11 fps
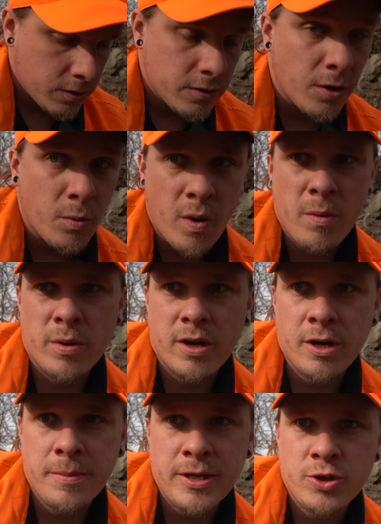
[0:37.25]
So what we're
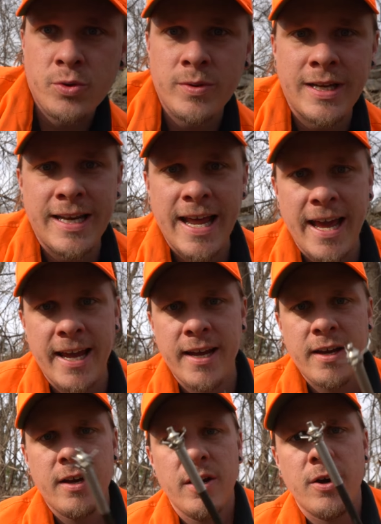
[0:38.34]
gonna be shooting today
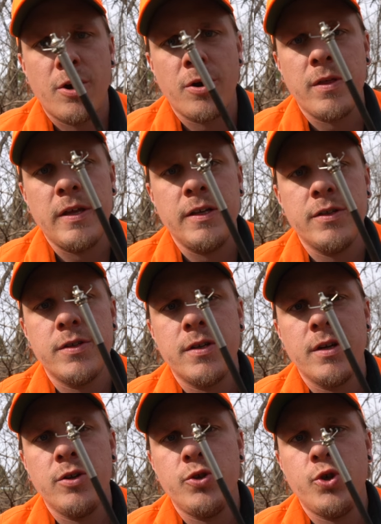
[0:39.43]
are these
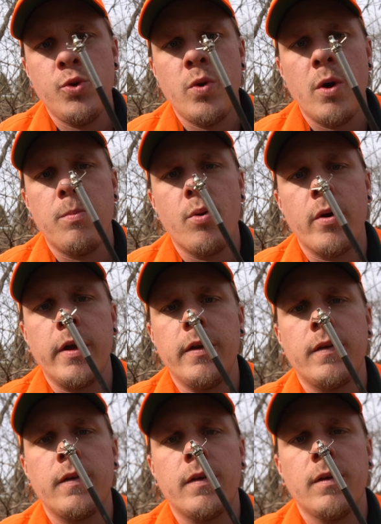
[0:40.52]
judo
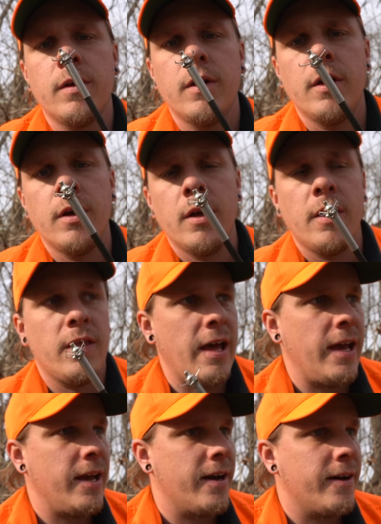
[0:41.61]
points.
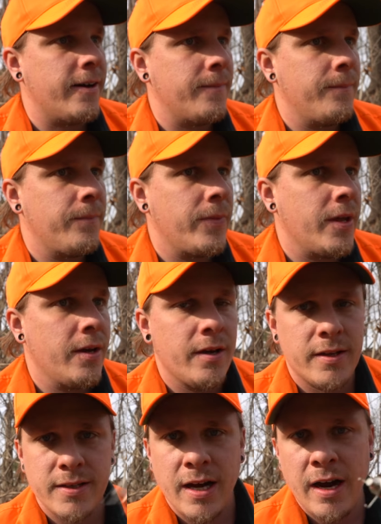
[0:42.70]
They, uh,
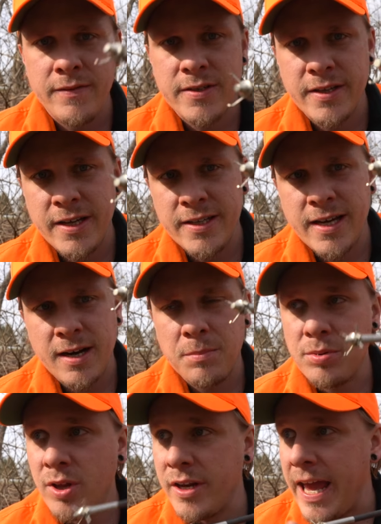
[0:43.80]
it's obviously, it's got a
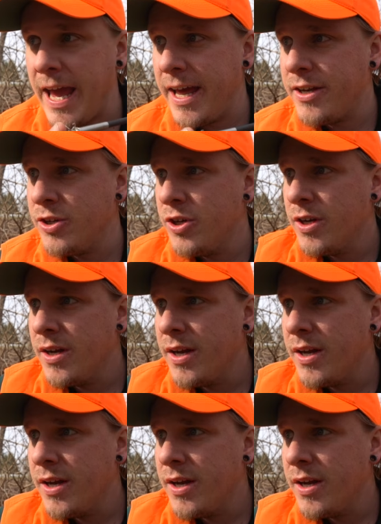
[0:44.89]
blunt edge.